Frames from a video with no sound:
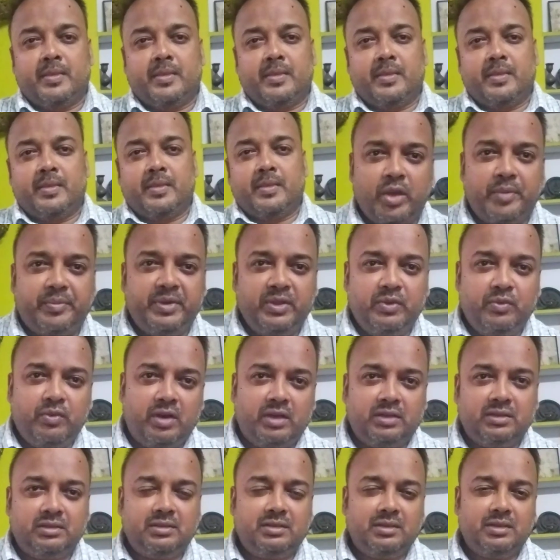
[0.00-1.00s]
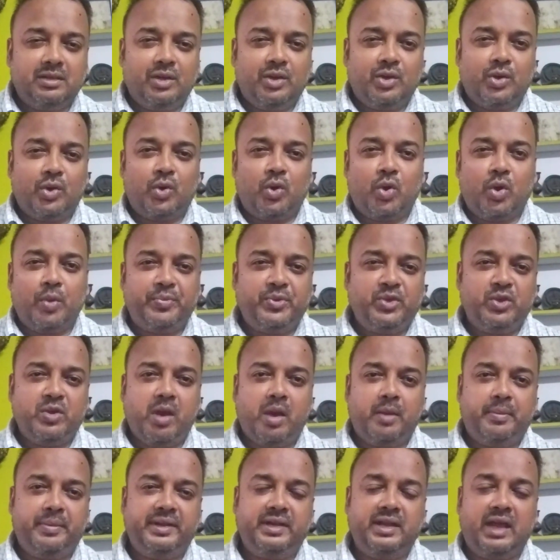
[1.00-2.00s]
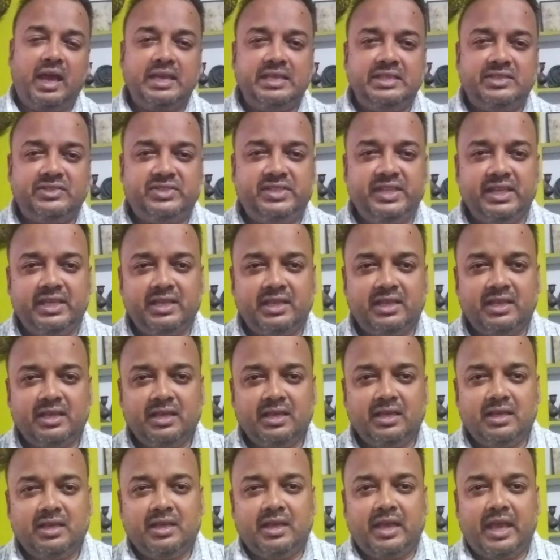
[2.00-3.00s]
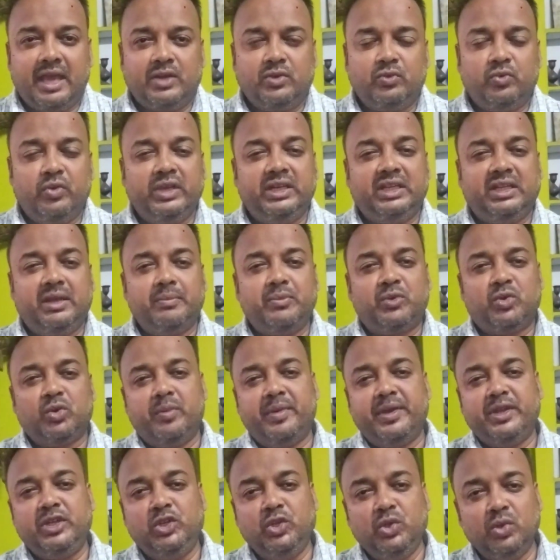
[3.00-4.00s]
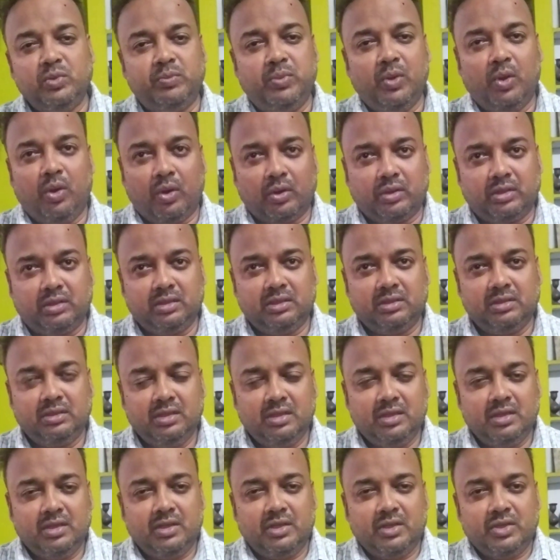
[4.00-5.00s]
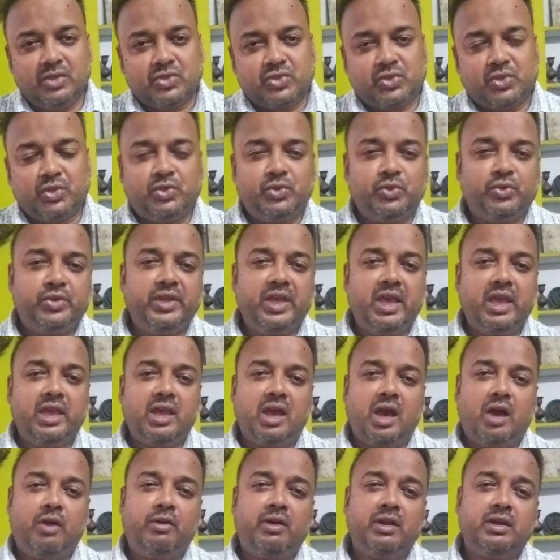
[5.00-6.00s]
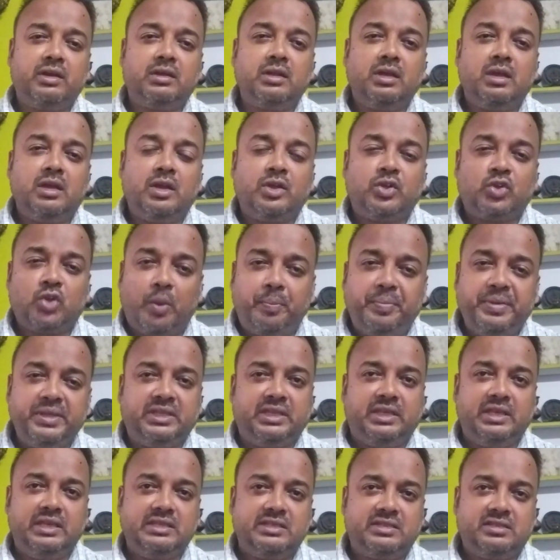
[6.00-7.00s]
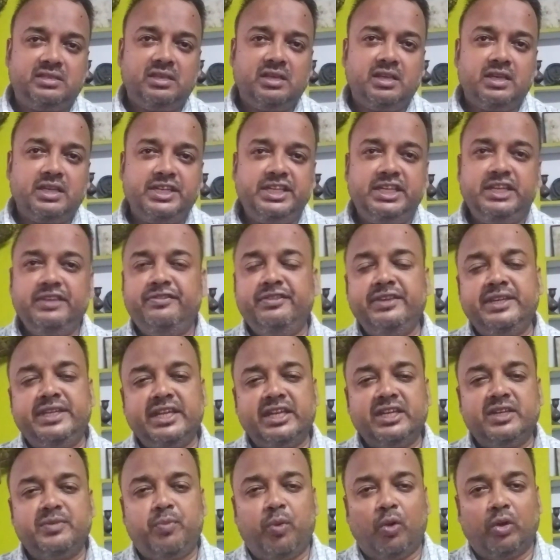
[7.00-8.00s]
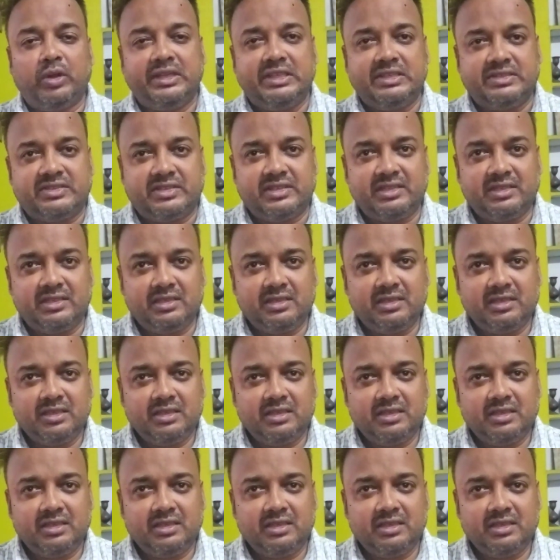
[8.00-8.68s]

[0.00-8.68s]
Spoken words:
Hello everyone, hope you have a nice day and welcome to my new blog. So today our topic is dividend policy.